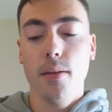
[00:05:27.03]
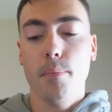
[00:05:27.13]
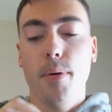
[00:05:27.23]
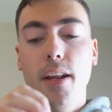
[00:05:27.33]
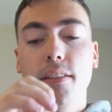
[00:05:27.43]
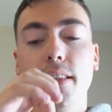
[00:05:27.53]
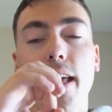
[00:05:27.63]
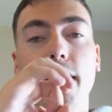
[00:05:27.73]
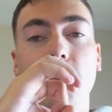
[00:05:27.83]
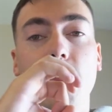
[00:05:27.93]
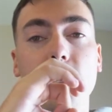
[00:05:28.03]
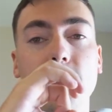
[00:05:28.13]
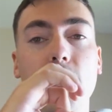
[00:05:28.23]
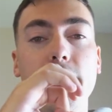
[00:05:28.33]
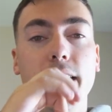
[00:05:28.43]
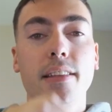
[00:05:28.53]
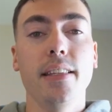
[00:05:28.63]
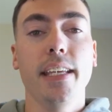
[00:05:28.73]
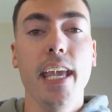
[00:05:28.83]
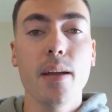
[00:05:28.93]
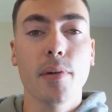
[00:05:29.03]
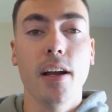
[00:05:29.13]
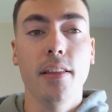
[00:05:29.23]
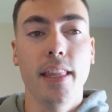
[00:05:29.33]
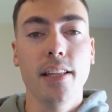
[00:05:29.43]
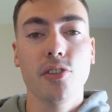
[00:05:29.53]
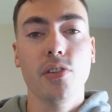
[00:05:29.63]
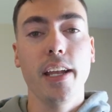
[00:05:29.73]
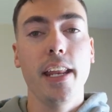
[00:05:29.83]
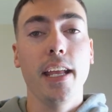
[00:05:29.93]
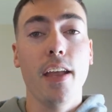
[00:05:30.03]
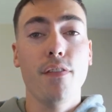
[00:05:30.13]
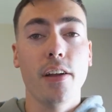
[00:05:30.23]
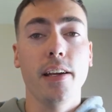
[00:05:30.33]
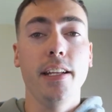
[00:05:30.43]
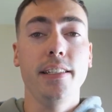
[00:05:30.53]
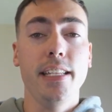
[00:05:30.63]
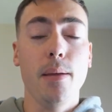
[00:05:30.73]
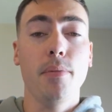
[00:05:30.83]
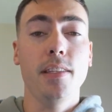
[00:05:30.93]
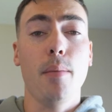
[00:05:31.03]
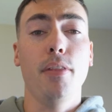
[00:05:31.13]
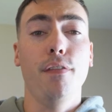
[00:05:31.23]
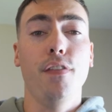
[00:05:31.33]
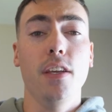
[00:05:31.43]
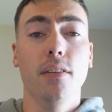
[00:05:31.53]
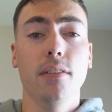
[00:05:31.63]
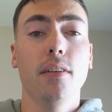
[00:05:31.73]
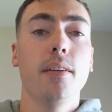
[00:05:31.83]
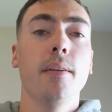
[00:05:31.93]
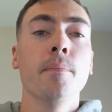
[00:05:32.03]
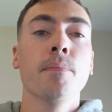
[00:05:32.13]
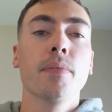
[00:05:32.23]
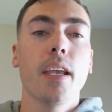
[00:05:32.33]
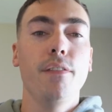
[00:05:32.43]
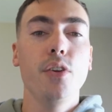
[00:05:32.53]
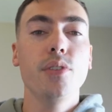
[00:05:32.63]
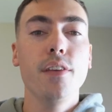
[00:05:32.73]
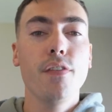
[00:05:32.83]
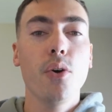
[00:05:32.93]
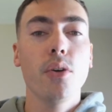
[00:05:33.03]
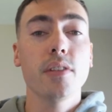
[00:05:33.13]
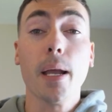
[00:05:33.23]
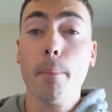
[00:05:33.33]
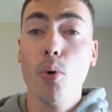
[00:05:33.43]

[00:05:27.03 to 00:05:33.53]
but it's letting less light into the camera. That's creating a very deep depth of field. If you see photos like